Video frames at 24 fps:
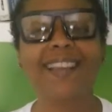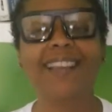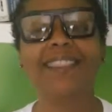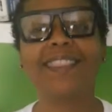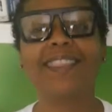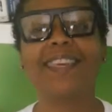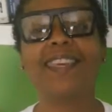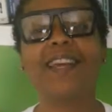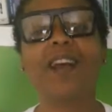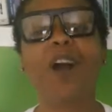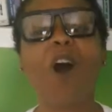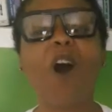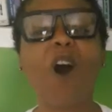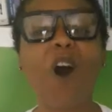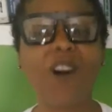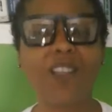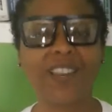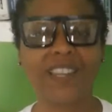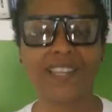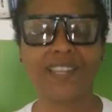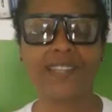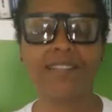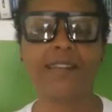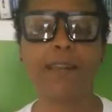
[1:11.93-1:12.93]
The
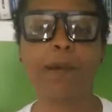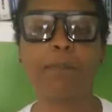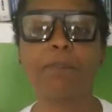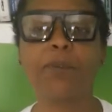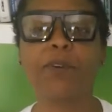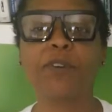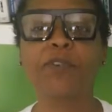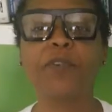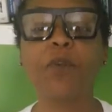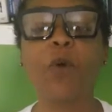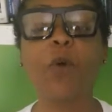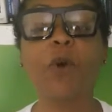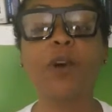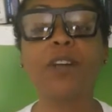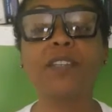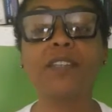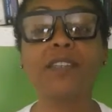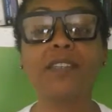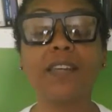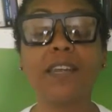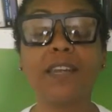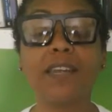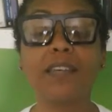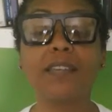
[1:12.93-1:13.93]
call-in number, of
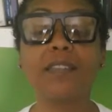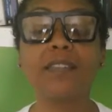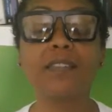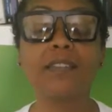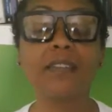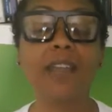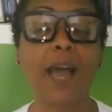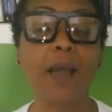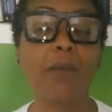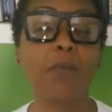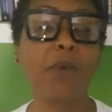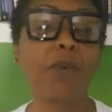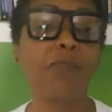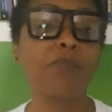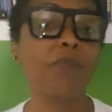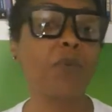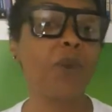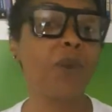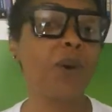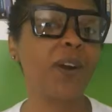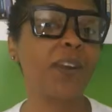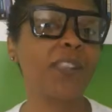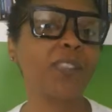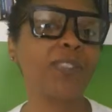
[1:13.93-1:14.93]
course, is
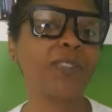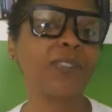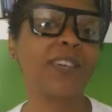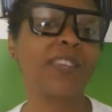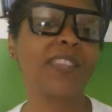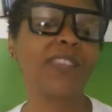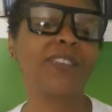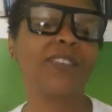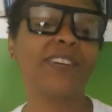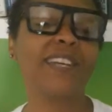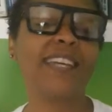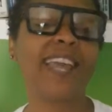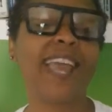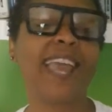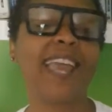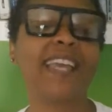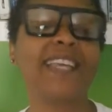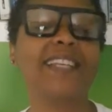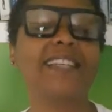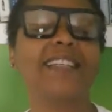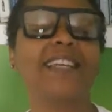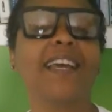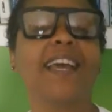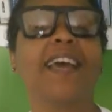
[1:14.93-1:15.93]

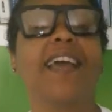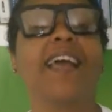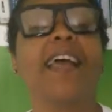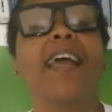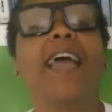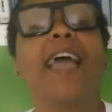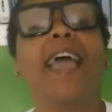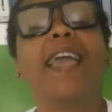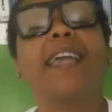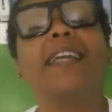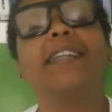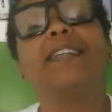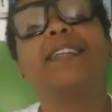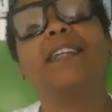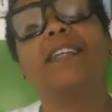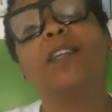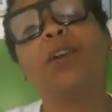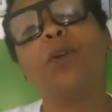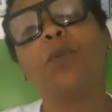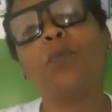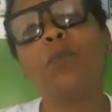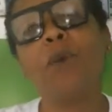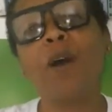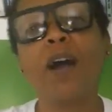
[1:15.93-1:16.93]

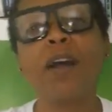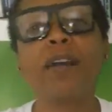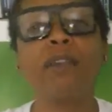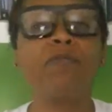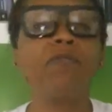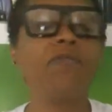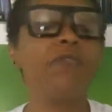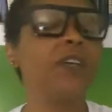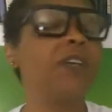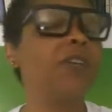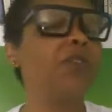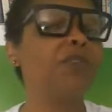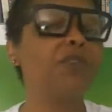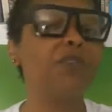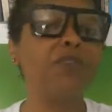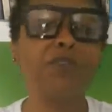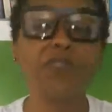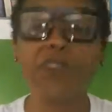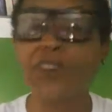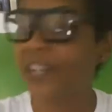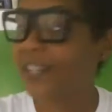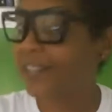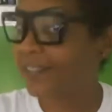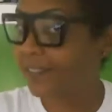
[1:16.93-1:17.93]
914-338-1801. Feel
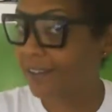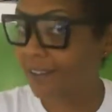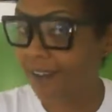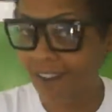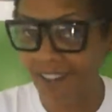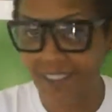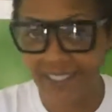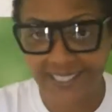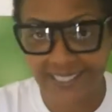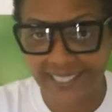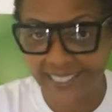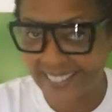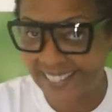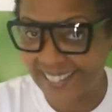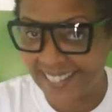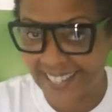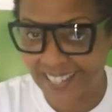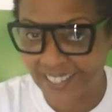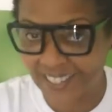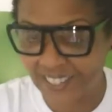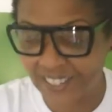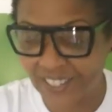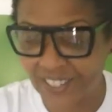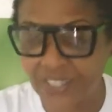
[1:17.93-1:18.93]
free to call in and
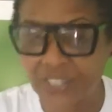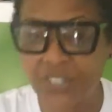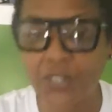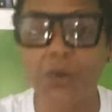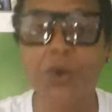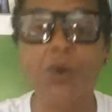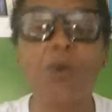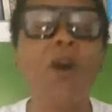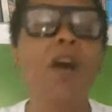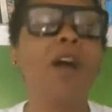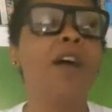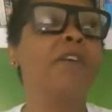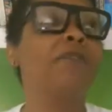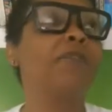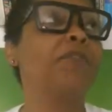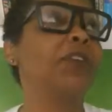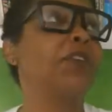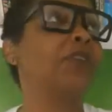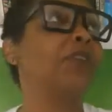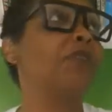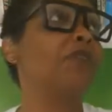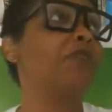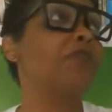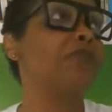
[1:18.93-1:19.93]
hear the show.
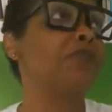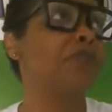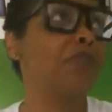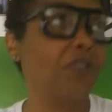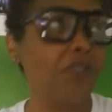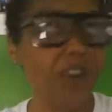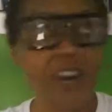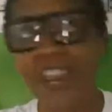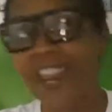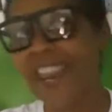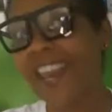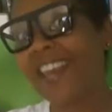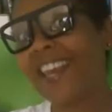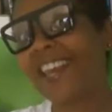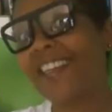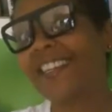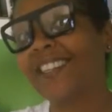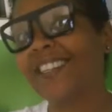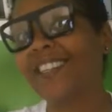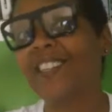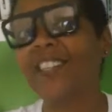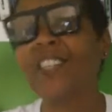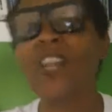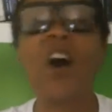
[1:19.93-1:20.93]
Feel free
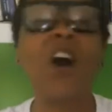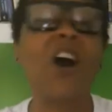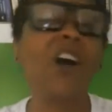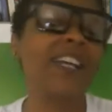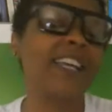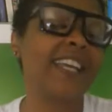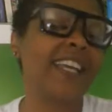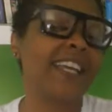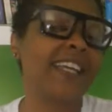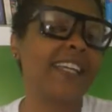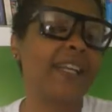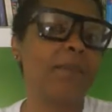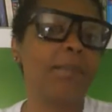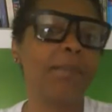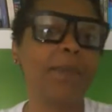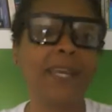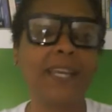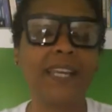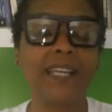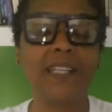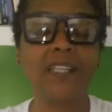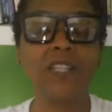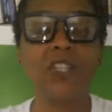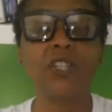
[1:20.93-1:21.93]
to log in and
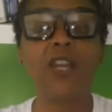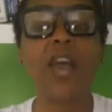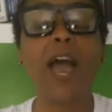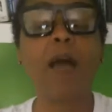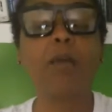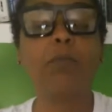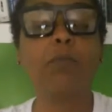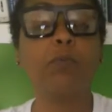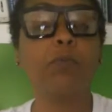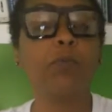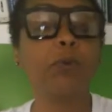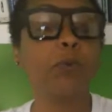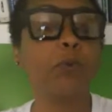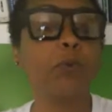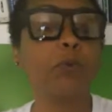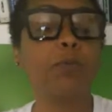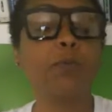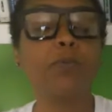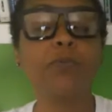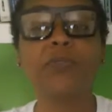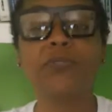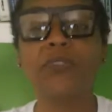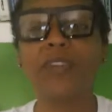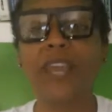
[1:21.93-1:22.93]
be in chat
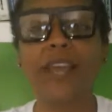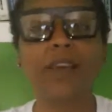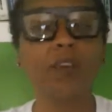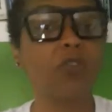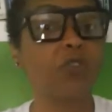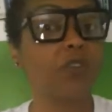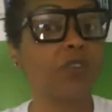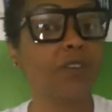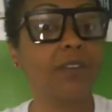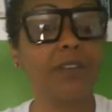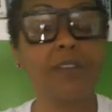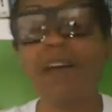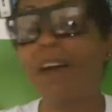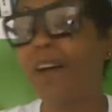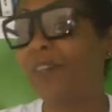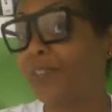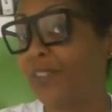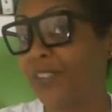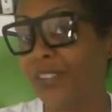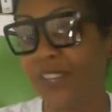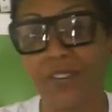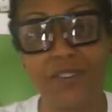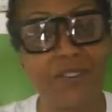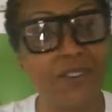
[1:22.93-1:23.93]
rooms. Sandra
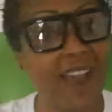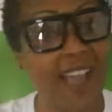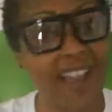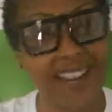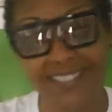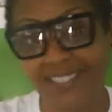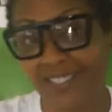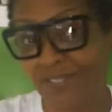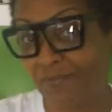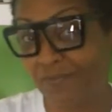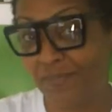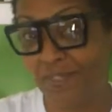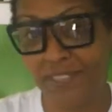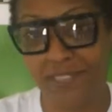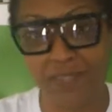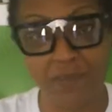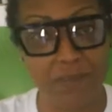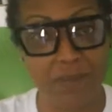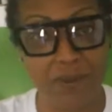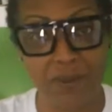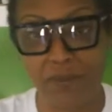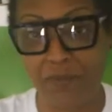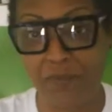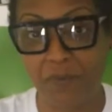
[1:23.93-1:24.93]
loves interacting with the
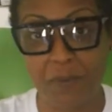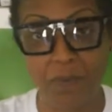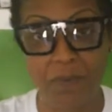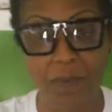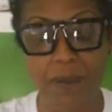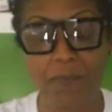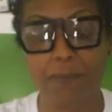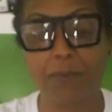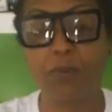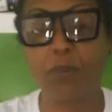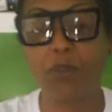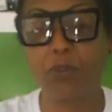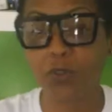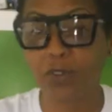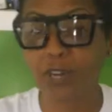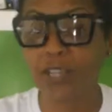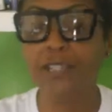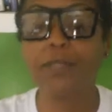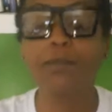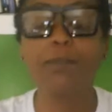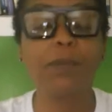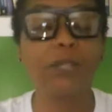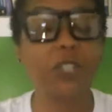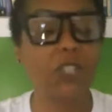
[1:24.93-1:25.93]
beautiful people.
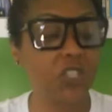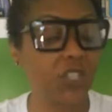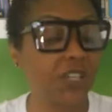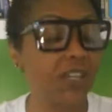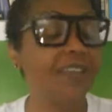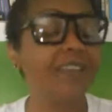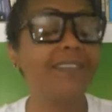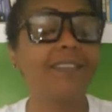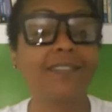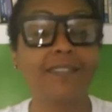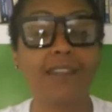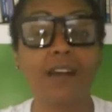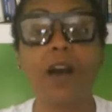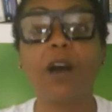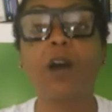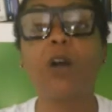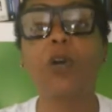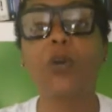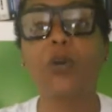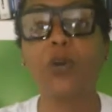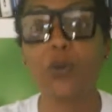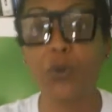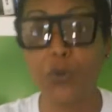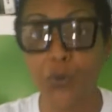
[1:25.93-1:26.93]
Trust me, she is a
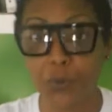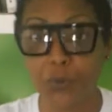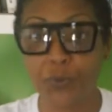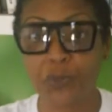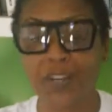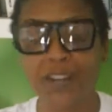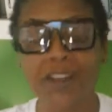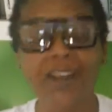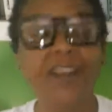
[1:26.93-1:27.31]
hoot.